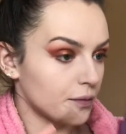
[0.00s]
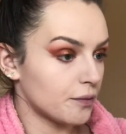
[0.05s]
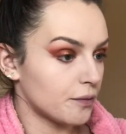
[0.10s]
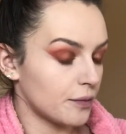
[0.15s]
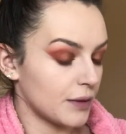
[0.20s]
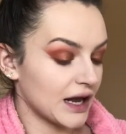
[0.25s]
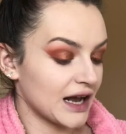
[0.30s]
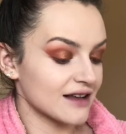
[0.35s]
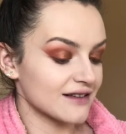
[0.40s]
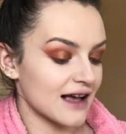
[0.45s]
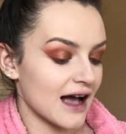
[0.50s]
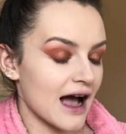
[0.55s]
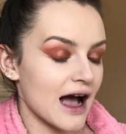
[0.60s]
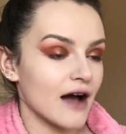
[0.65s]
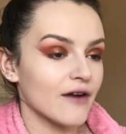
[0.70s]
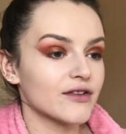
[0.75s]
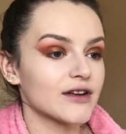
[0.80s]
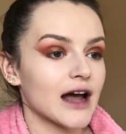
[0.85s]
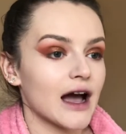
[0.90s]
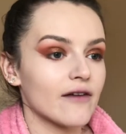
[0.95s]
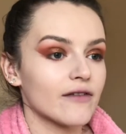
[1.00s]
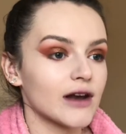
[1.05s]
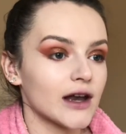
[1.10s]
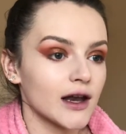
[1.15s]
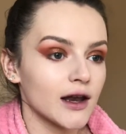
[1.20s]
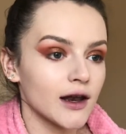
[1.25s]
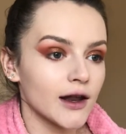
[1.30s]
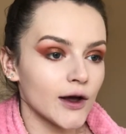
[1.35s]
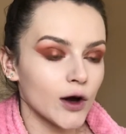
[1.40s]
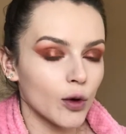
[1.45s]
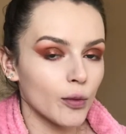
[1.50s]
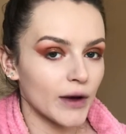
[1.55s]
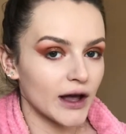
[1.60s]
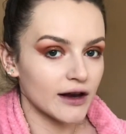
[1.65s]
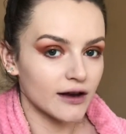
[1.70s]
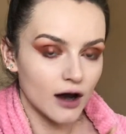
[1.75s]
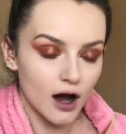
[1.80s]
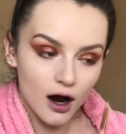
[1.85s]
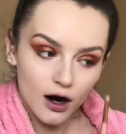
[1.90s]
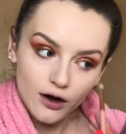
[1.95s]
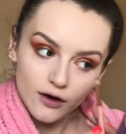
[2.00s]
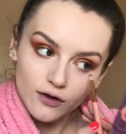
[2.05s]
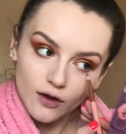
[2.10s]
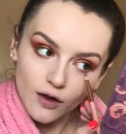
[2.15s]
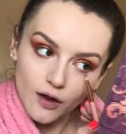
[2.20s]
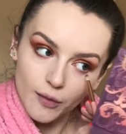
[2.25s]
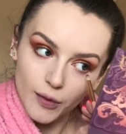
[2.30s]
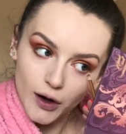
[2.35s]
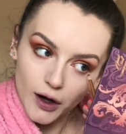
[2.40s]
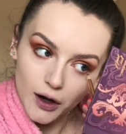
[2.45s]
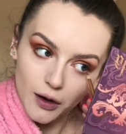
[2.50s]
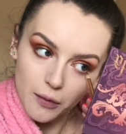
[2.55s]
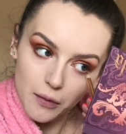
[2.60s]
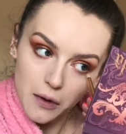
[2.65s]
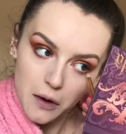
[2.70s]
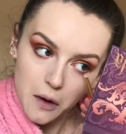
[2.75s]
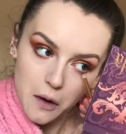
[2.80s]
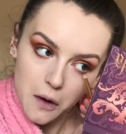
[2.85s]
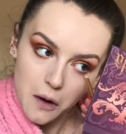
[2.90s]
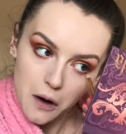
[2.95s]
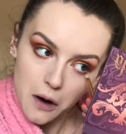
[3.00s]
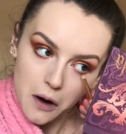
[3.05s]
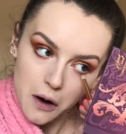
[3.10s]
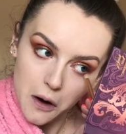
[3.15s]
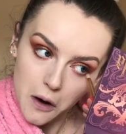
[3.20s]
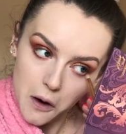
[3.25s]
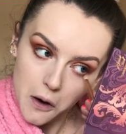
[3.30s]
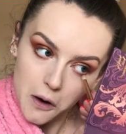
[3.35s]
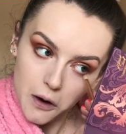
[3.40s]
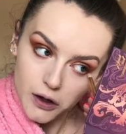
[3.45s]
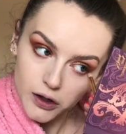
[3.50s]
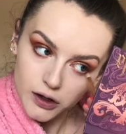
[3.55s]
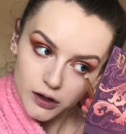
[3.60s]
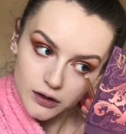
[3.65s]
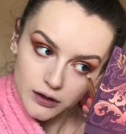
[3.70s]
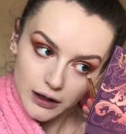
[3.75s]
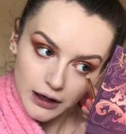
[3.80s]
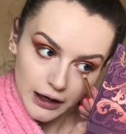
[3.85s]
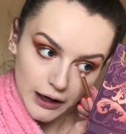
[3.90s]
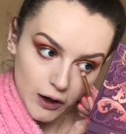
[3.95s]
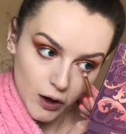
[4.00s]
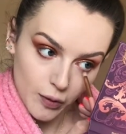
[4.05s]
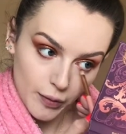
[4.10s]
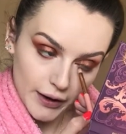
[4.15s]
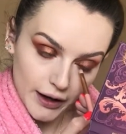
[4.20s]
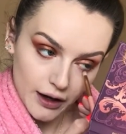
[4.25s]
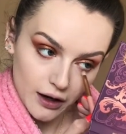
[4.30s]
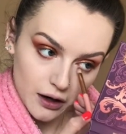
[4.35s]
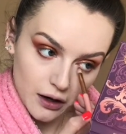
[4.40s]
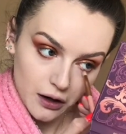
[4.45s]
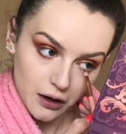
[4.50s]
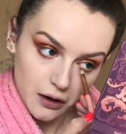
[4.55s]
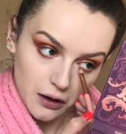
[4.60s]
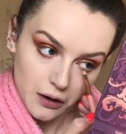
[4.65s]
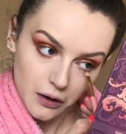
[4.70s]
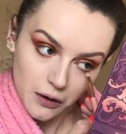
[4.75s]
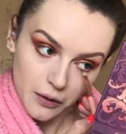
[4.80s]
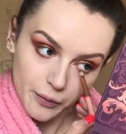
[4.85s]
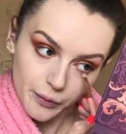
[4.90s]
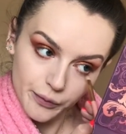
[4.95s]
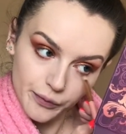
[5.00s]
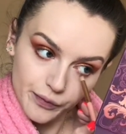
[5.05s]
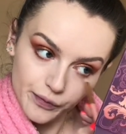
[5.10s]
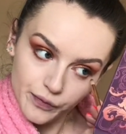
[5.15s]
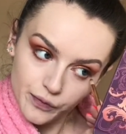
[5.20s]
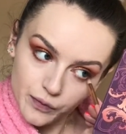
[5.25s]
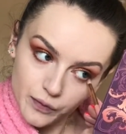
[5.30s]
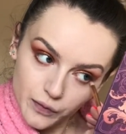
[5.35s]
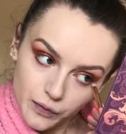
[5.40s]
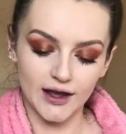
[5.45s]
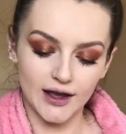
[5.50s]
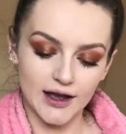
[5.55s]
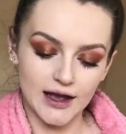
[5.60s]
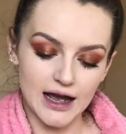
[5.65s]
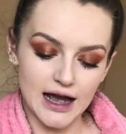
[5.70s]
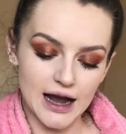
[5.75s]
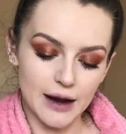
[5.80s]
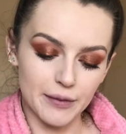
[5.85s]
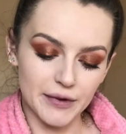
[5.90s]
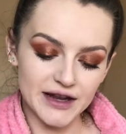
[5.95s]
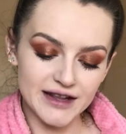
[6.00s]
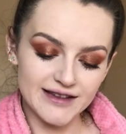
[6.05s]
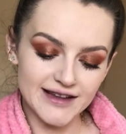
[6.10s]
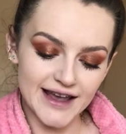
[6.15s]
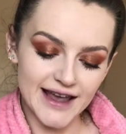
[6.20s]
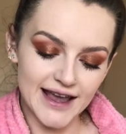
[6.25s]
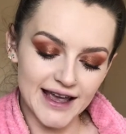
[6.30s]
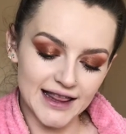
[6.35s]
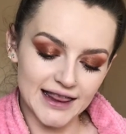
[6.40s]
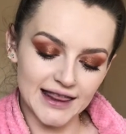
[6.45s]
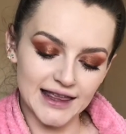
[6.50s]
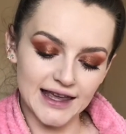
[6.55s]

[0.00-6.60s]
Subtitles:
because I have to have a little bit of darkness on the bottom, just a little bit. I'm going to take